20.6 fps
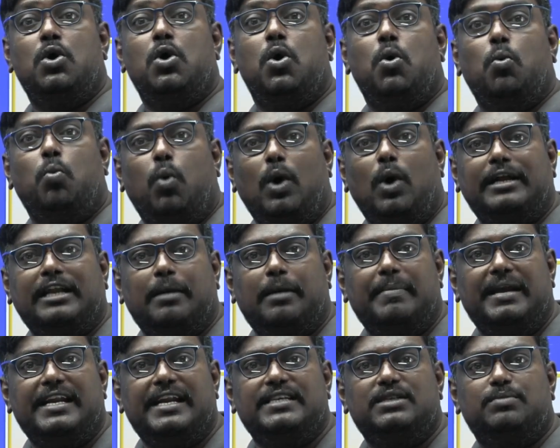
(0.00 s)
water
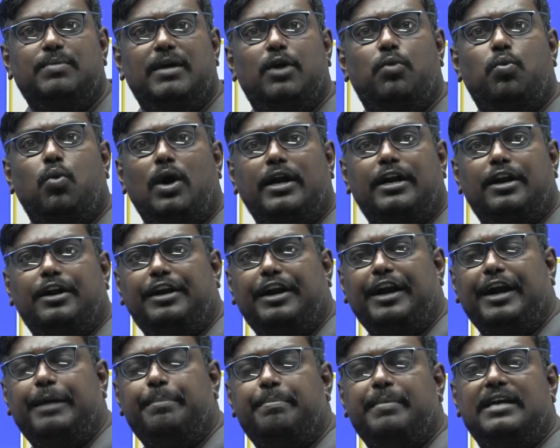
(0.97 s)
management, water
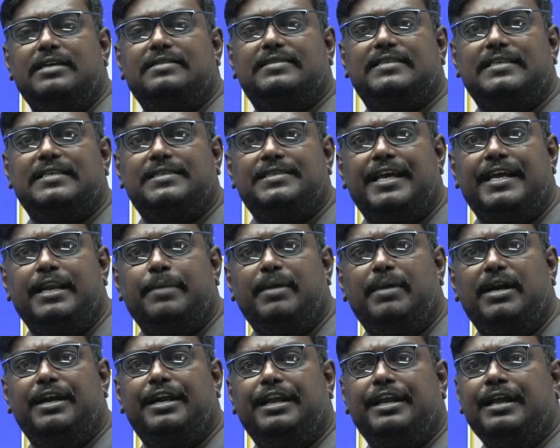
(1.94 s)
treatment,
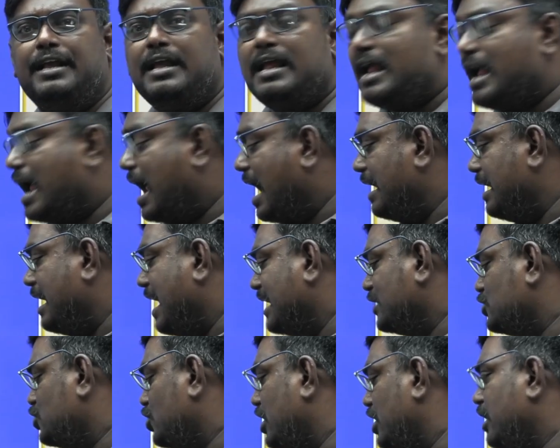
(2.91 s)
sustainability, and
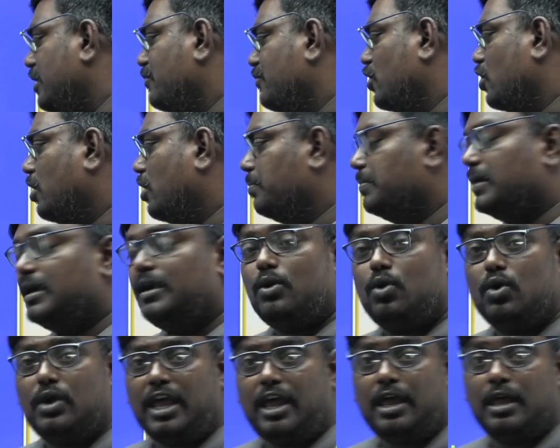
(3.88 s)
natural environment.
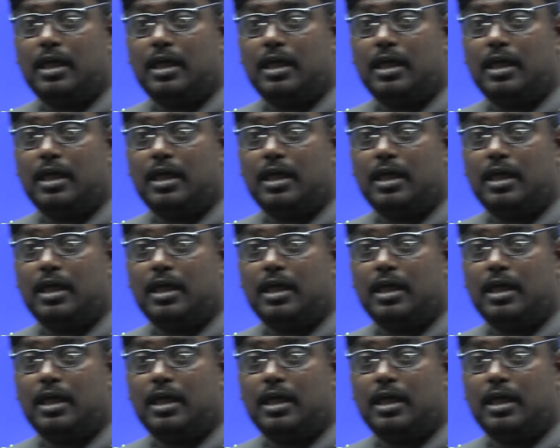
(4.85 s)
Okay.